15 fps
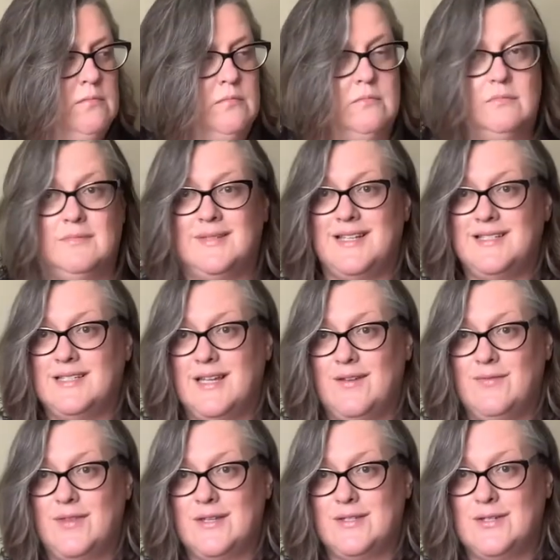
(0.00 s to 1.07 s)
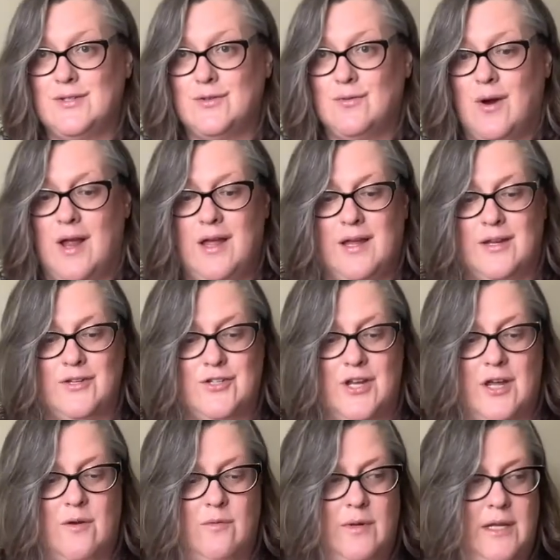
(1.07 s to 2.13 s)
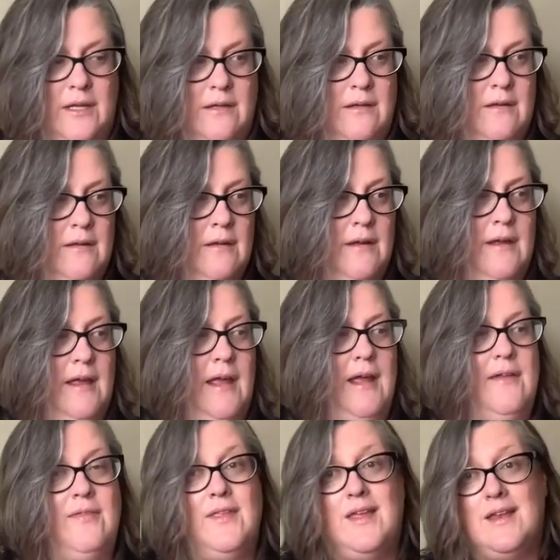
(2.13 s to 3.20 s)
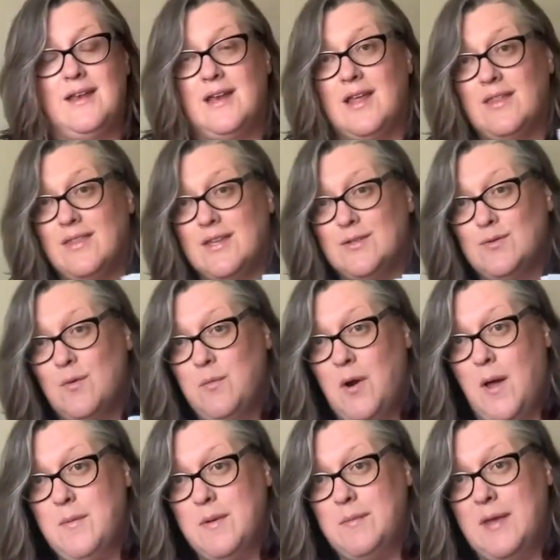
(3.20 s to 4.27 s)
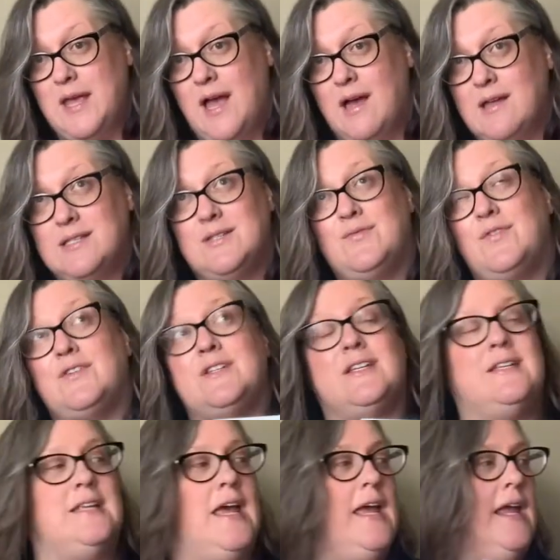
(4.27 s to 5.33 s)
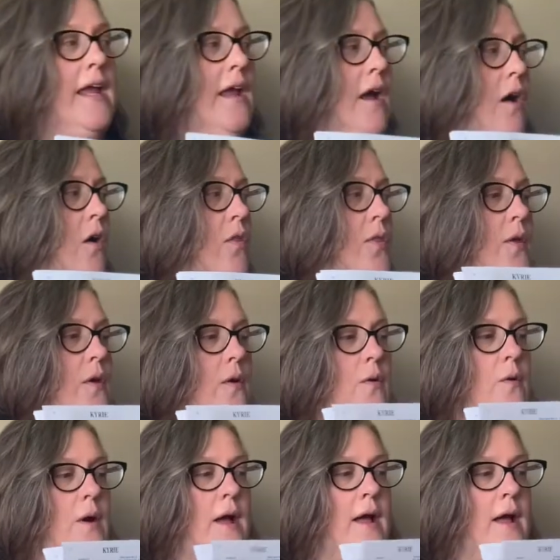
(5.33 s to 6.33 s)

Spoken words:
let's give this a try, shall we? And then this will probably be us for today, although